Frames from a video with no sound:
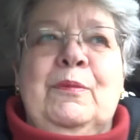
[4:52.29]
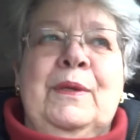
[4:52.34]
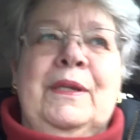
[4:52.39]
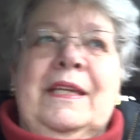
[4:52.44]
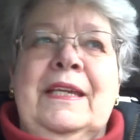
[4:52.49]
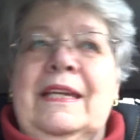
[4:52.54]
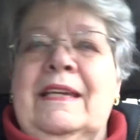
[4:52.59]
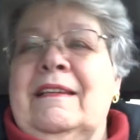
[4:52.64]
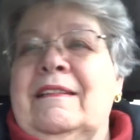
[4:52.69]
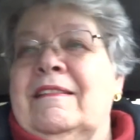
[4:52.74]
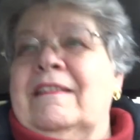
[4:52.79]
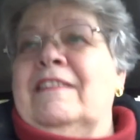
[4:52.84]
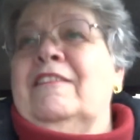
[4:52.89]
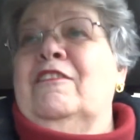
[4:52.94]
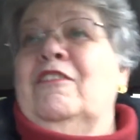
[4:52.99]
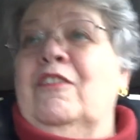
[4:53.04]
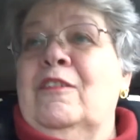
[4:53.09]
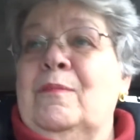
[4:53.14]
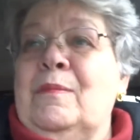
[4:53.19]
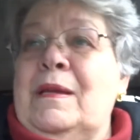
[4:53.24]
weekend
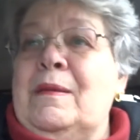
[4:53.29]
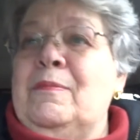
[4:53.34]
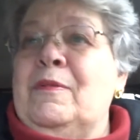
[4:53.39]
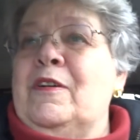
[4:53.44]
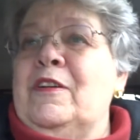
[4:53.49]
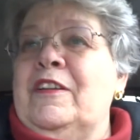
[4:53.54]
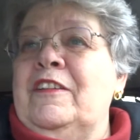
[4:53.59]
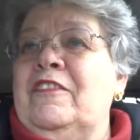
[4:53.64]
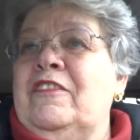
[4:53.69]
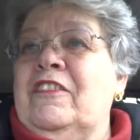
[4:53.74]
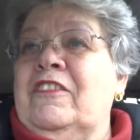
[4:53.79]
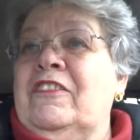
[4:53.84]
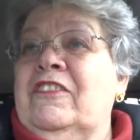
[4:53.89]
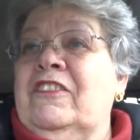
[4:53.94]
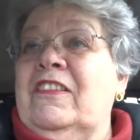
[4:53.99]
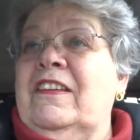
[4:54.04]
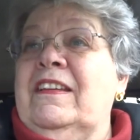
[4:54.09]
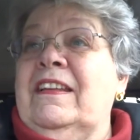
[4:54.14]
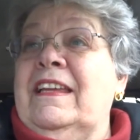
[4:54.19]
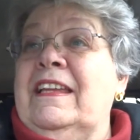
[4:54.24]
until my body just
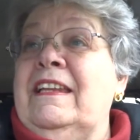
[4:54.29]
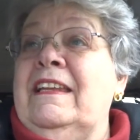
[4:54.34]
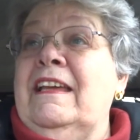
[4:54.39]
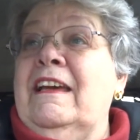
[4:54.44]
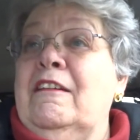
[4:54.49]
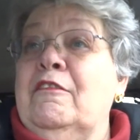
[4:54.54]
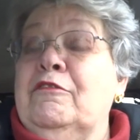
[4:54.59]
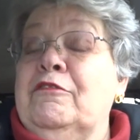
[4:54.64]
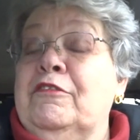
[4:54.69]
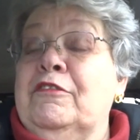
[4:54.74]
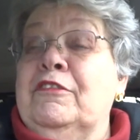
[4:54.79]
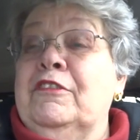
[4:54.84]
said enough